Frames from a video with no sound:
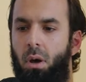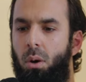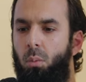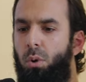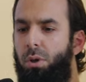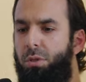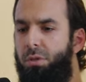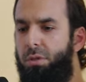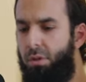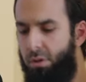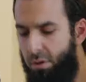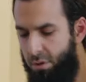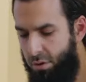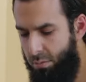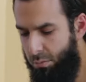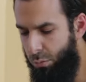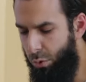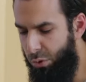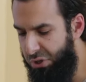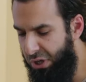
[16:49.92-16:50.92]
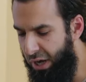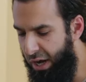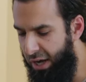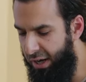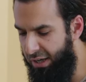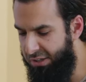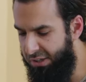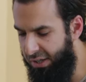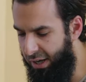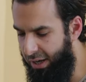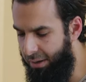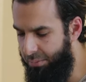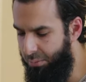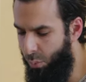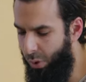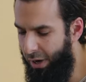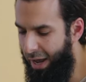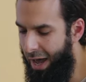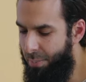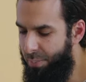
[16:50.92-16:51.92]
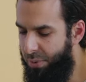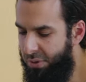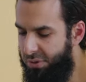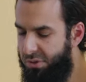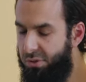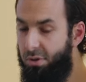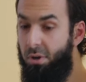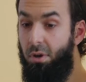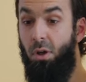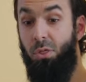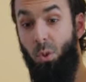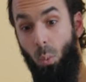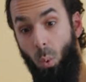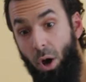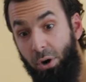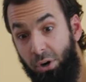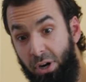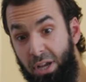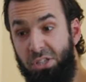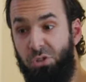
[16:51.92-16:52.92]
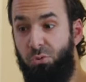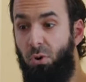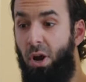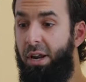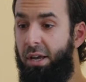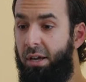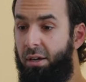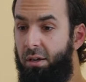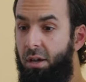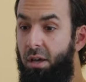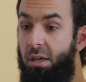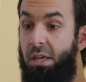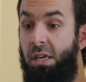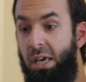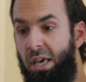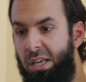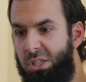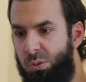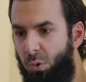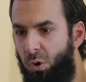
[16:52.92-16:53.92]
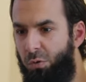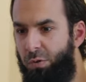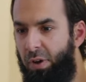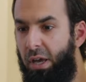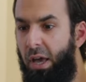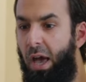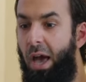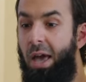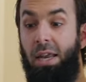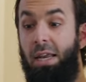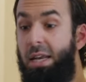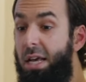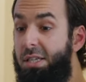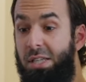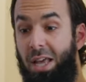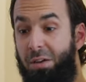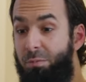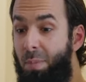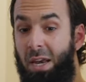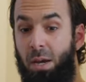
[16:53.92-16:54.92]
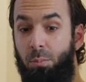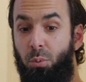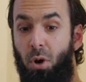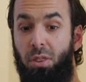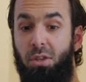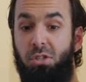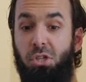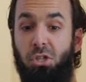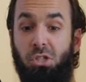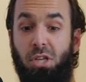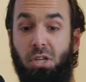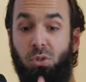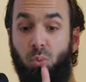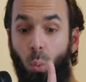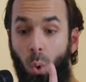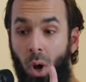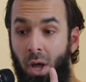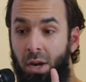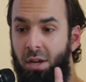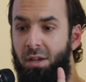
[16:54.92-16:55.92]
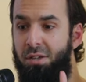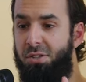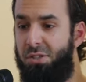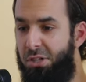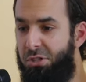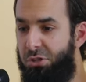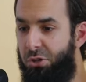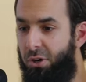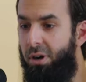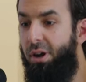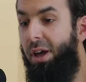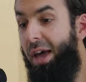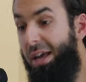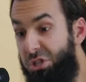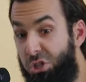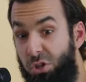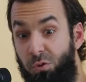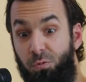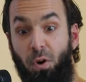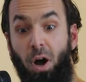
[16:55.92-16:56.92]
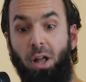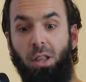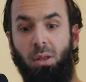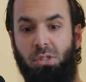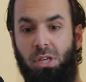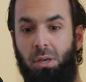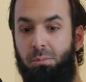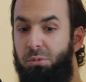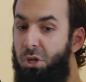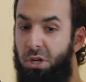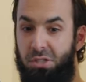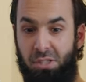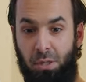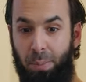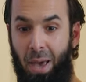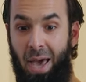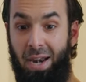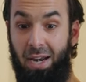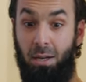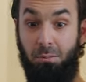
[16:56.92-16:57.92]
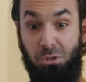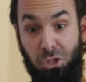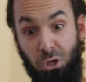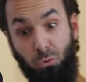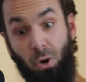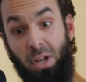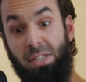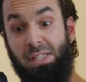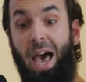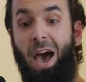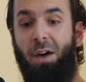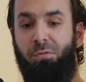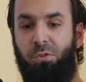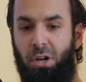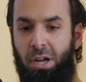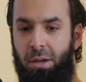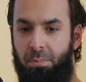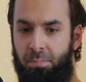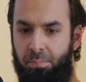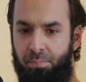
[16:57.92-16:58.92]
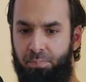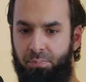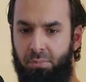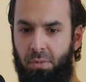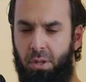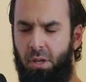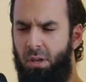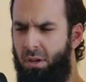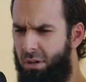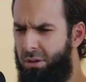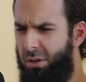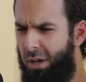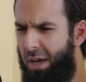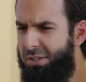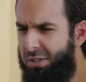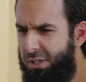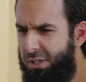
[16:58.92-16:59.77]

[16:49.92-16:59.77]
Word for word: with Musa alayhi what happens? The water is running. He is moving. And he doesn't have many brothers. He just has one sister. And she follows him. She doesn't abandon him. She runs after him. You guys